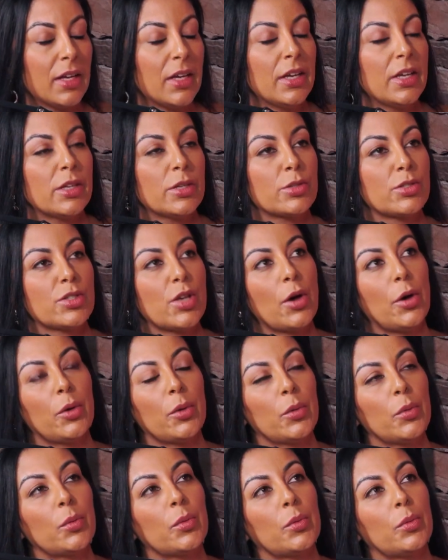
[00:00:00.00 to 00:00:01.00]
Yeah.
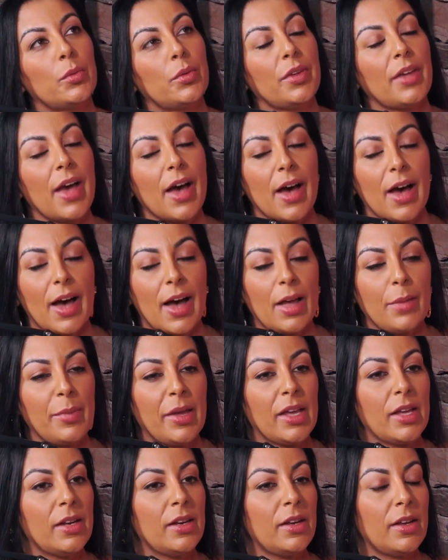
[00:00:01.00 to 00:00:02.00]
So yeah, I
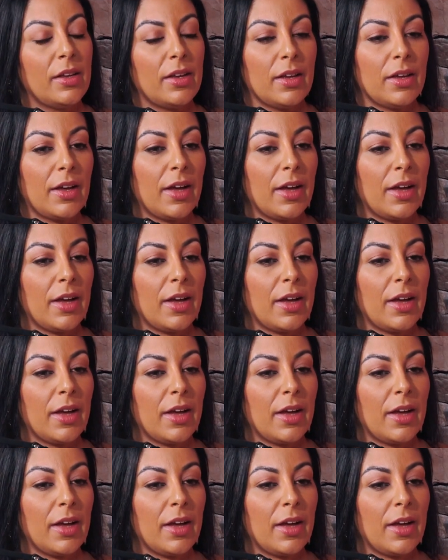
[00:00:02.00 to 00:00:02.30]
mean,